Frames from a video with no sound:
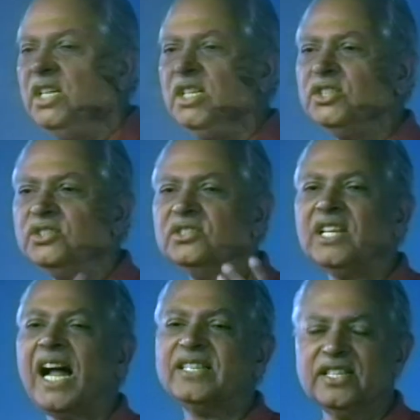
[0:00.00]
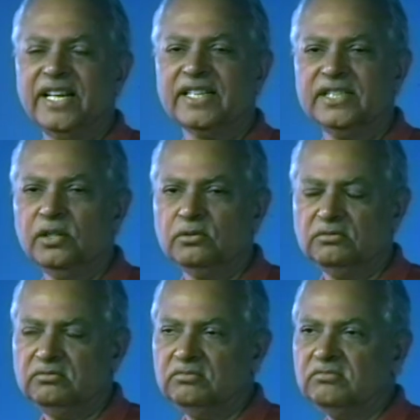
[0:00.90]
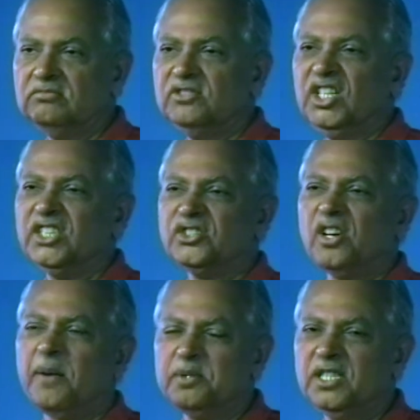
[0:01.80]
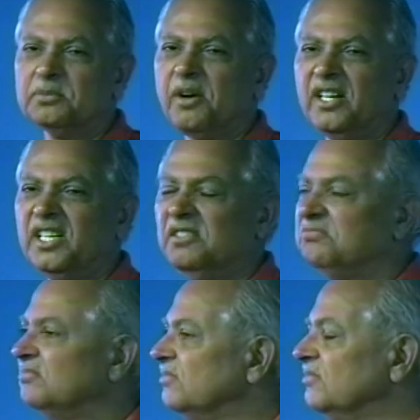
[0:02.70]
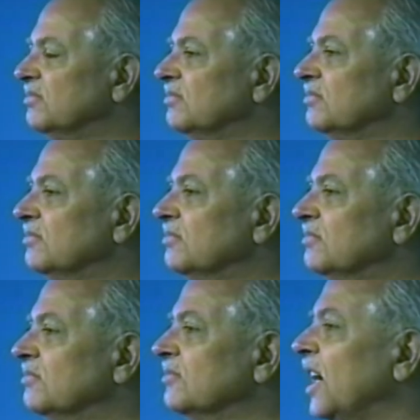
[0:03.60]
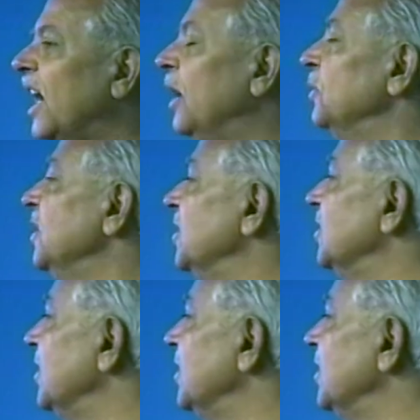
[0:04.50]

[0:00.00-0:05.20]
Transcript: he is not active, he has dropped his body, how is